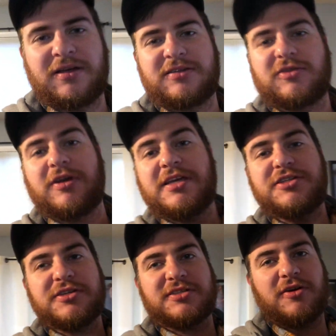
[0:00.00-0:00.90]
So he
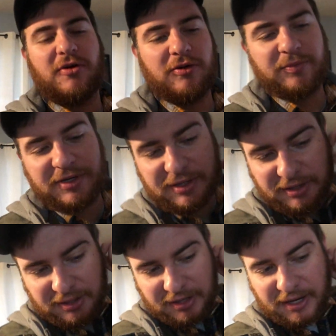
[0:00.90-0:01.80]
just called
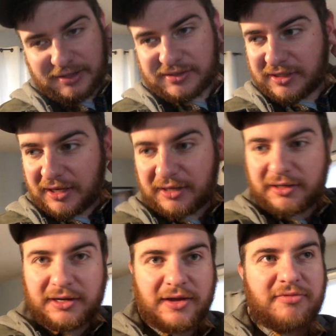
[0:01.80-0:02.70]
me and said
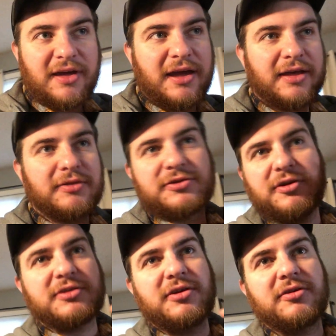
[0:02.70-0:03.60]
that the
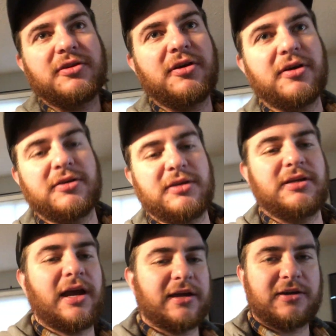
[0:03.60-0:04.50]
truck's all done,
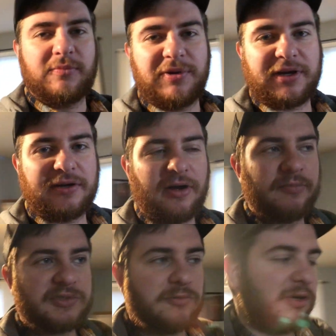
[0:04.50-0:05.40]
I can come pick it
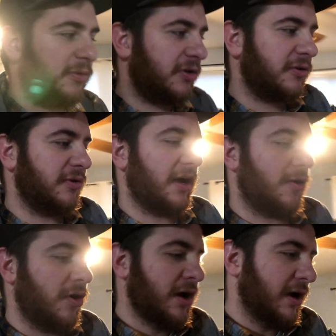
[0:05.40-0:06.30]
up. So what I'm gonna do
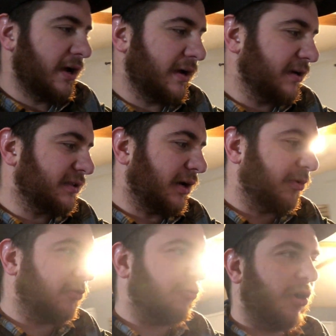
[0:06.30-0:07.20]
now is I'm
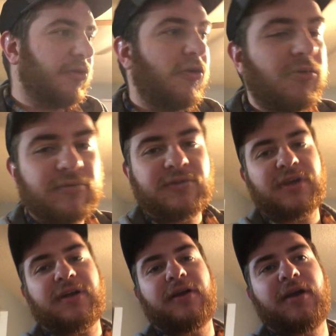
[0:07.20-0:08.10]
gonna run over
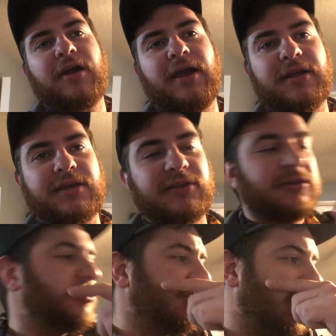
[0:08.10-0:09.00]
there and get
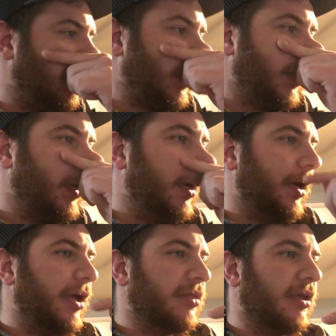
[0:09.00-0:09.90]
the truck,
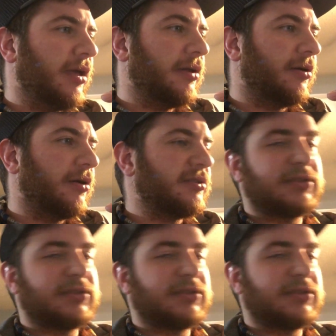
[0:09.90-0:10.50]
and then